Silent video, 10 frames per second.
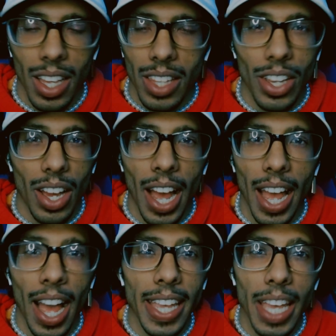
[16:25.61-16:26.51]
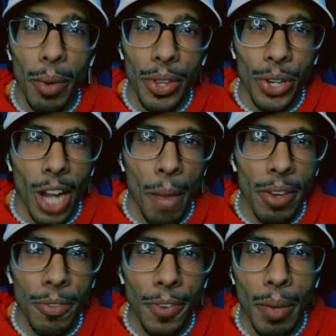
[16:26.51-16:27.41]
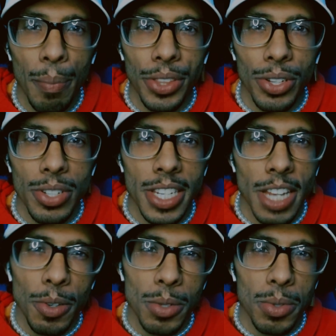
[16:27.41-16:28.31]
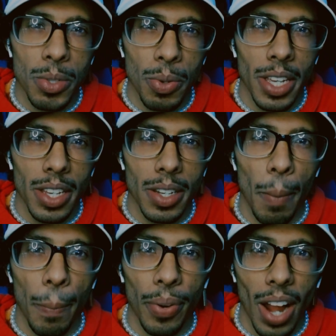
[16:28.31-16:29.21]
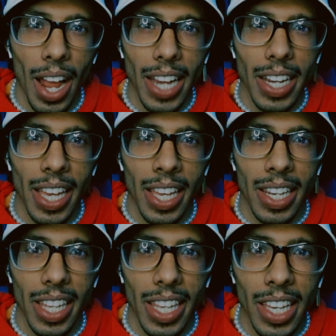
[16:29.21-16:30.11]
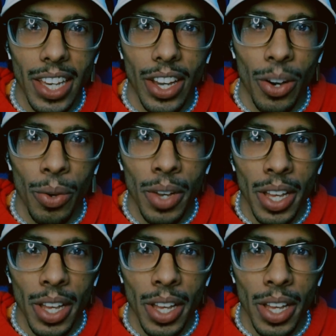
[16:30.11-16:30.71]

the, I, I get where they're coming from, but there's a difference between pride and ego,